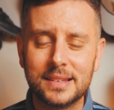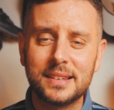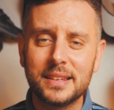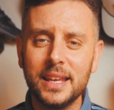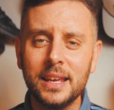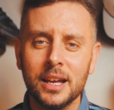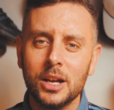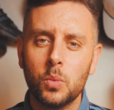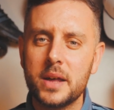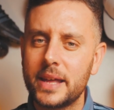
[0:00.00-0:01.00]
And to see
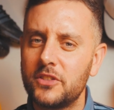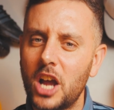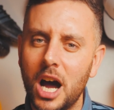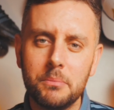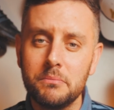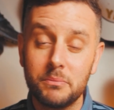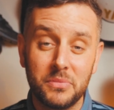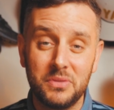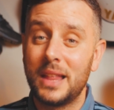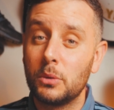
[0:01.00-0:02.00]
where they've come,
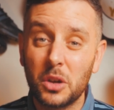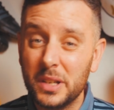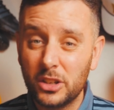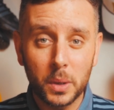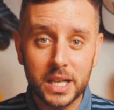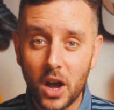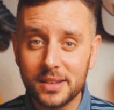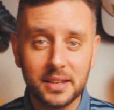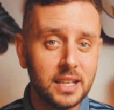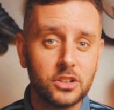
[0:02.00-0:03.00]
that was only
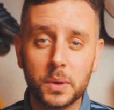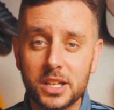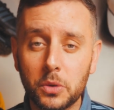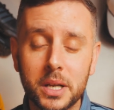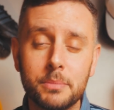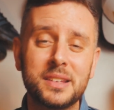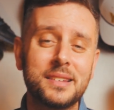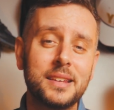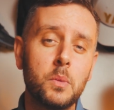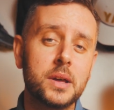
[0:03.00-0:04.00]
2019, 2020, but
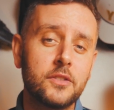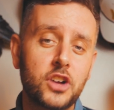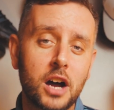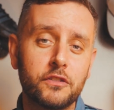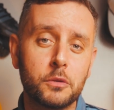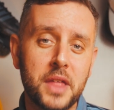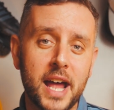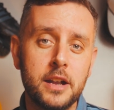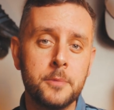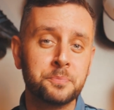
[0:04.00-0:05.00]
to see where they've come from
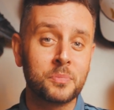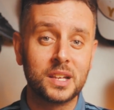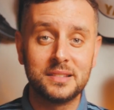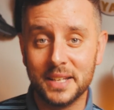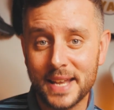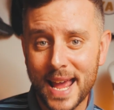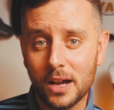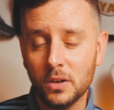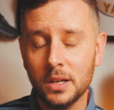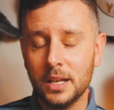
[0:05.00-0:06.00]
then to
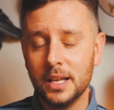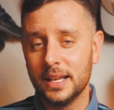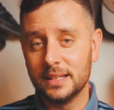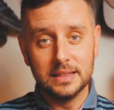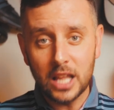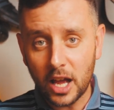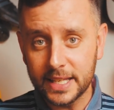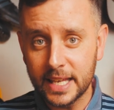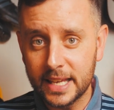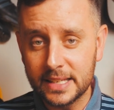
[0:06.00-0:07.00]
now,
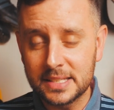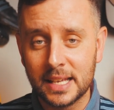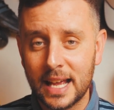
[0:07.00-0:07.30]
light years,